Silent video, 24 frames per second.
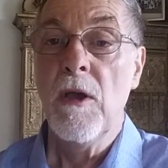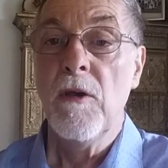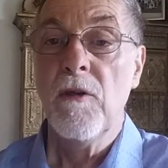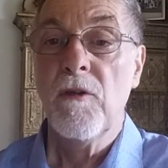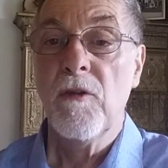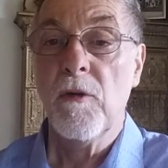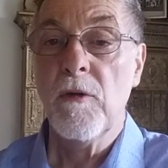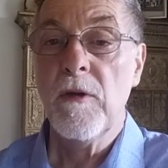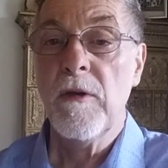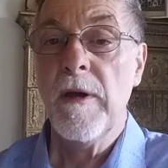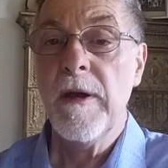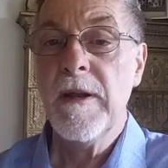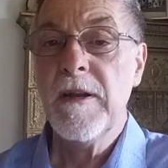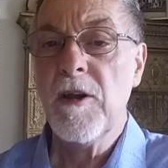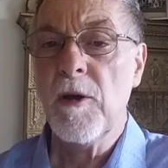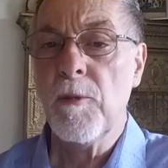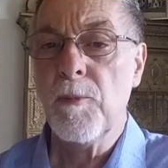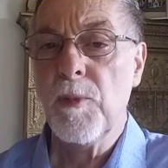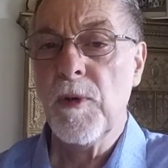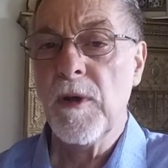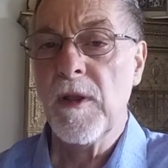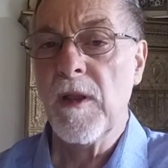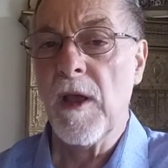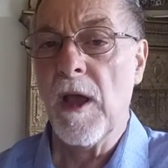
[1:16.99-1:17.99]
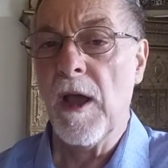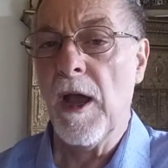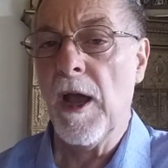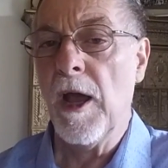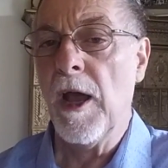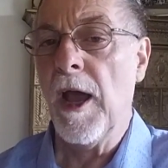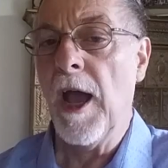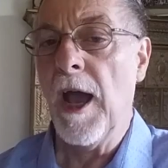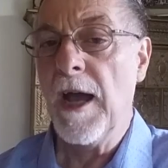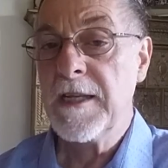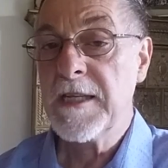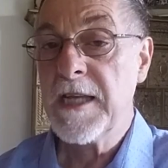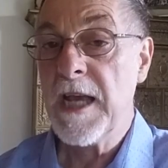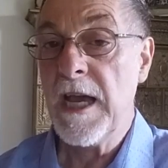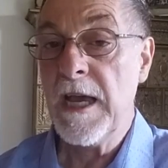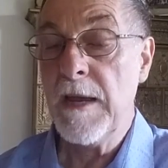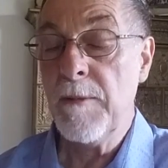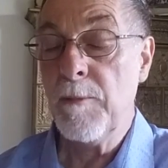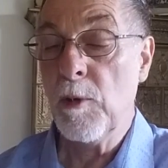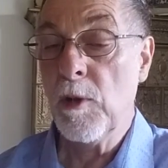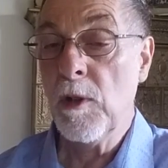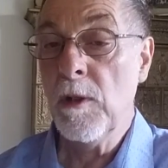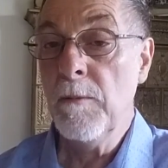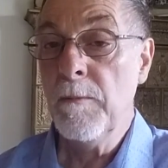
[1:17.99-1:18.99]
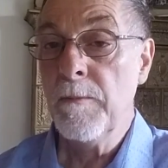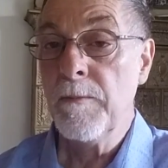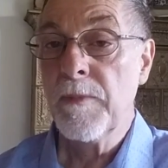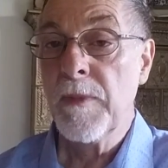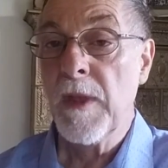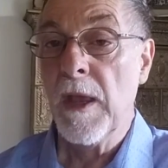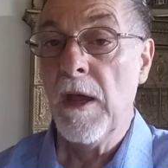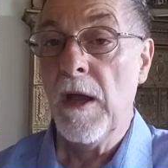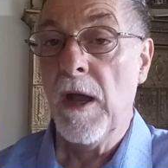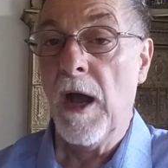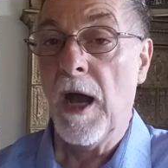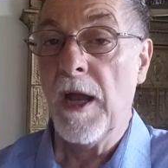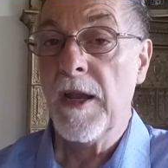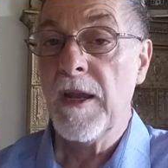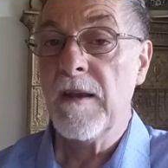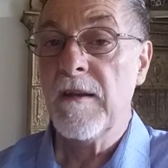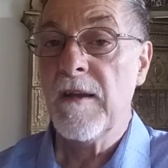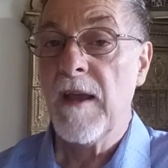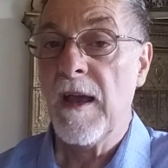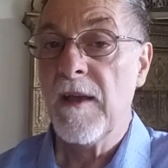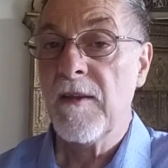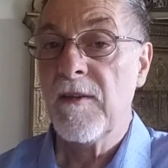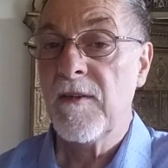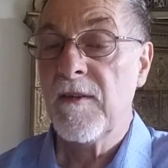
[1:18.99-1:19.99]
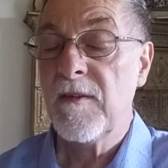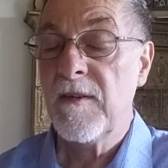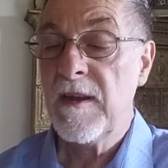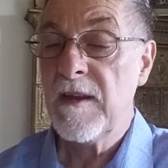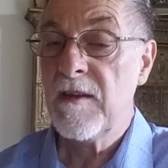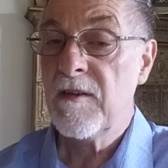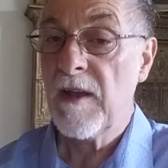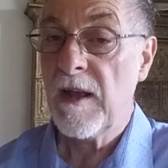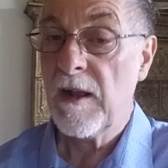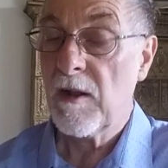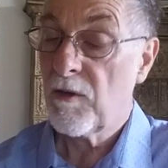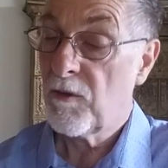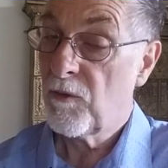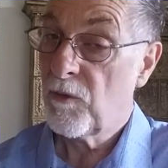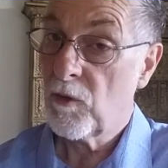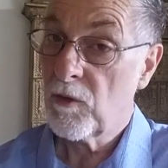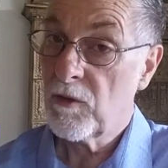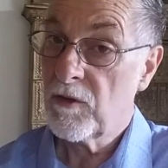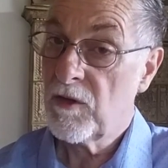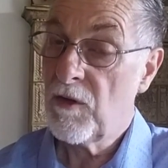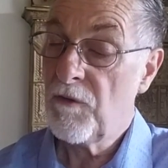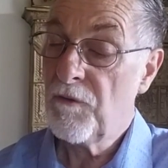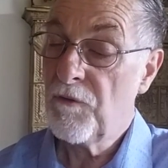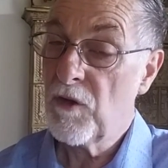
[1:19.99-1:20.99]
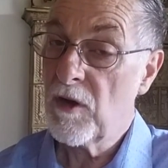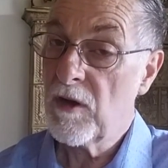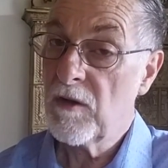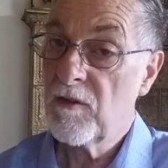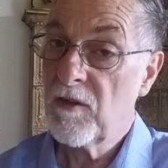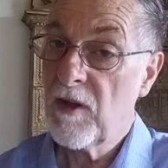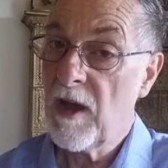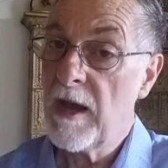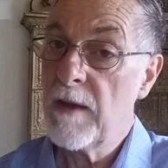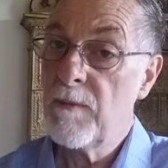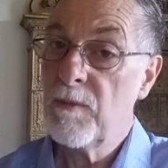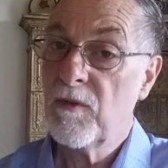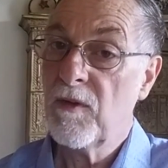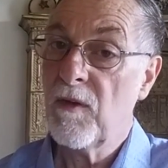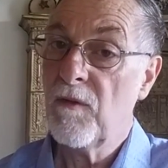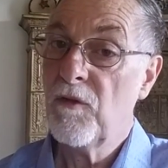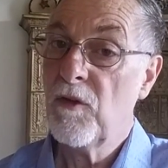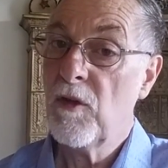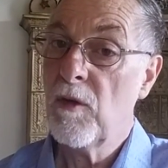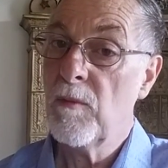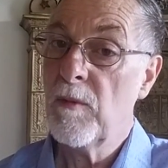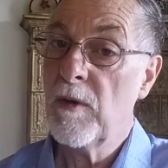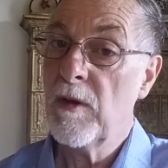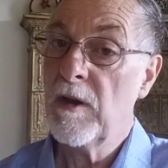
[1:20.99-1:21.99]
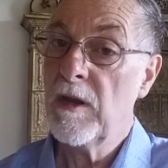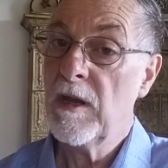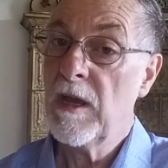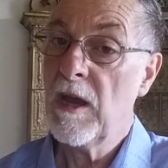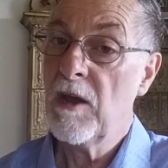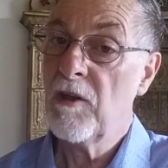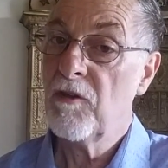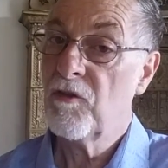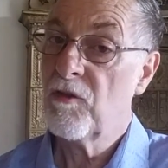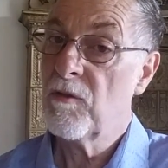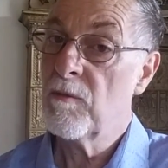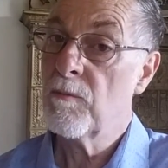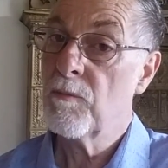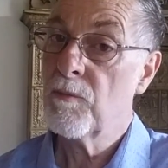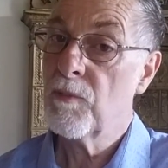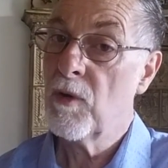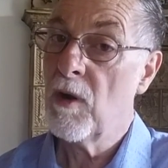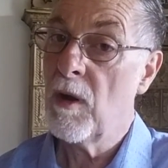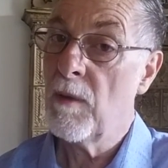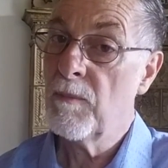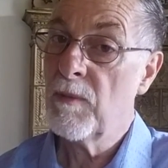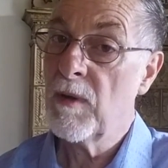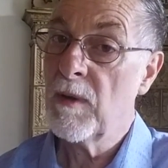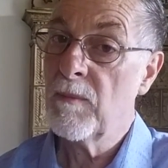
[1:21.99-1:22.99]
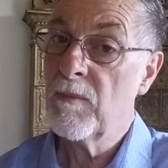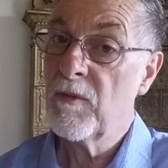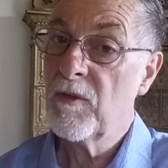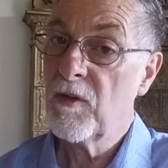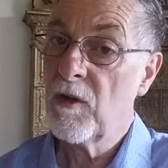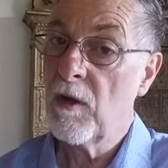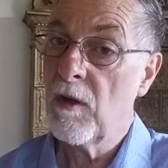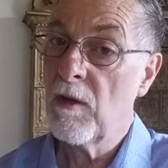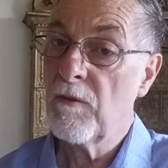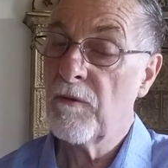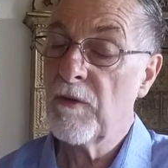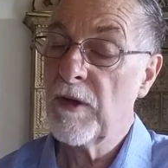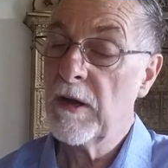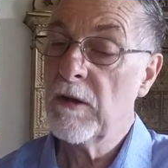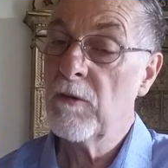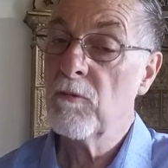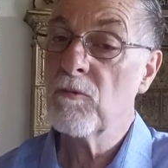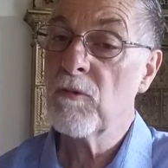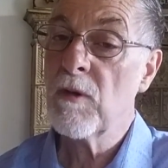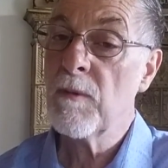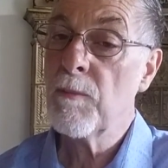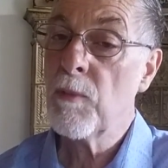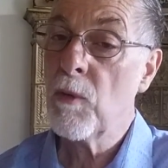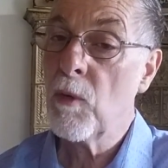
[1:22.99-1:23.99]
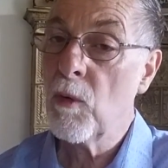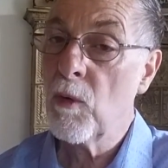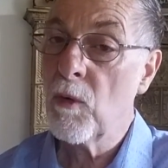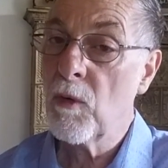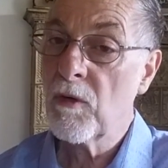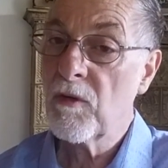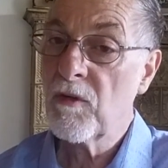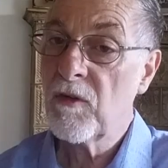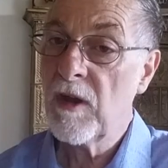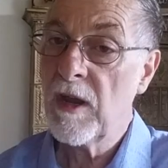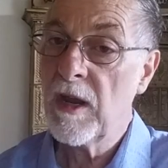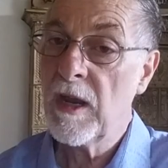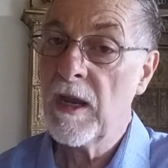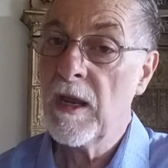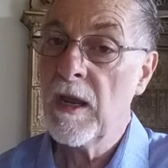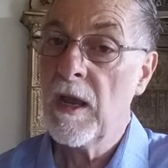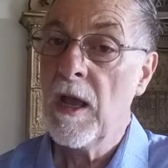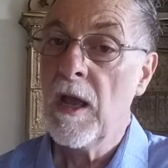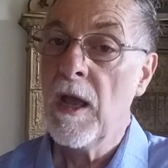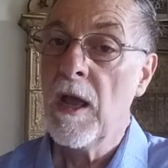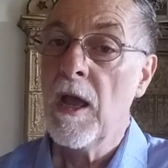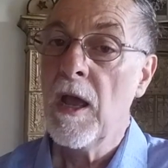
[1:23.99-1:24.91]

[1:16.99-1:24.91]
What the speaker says: So you end up with a table, and it has details for different types of communication: problem solving, reporting,